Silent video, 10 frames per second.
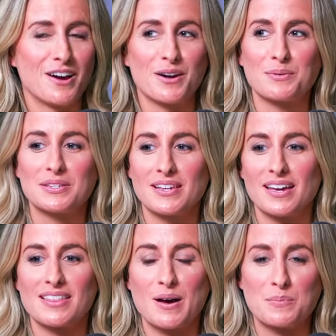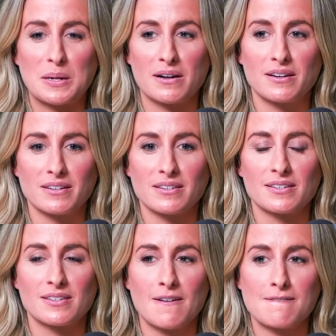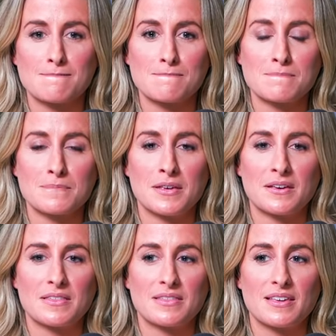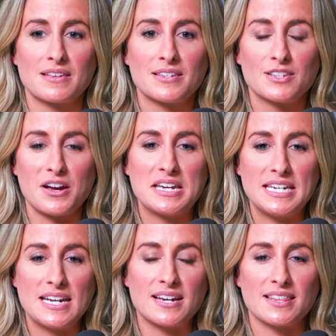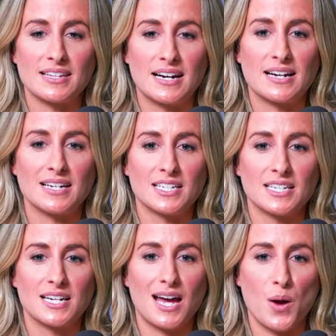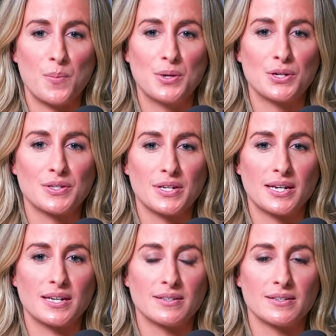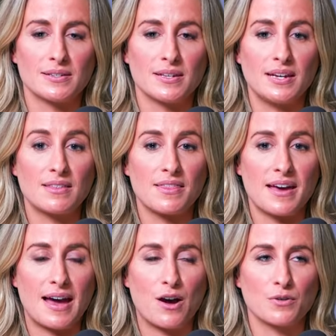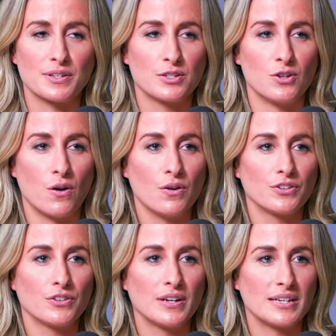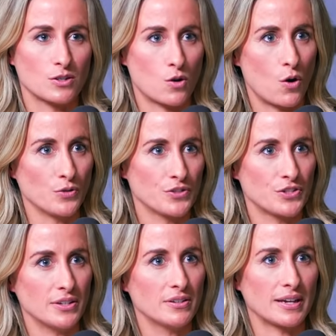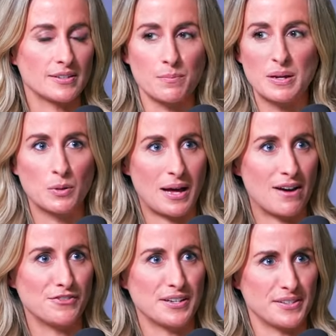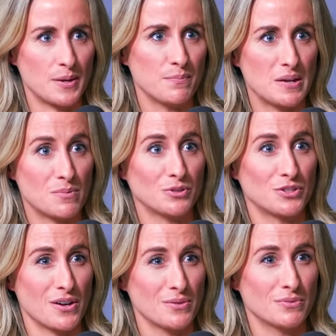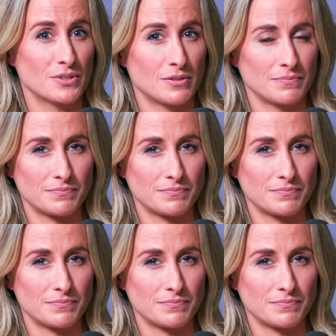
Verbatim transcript: And I would say that because there's this idea that happiness is either there or it's not. It's constant. Like some people have it and some people don't.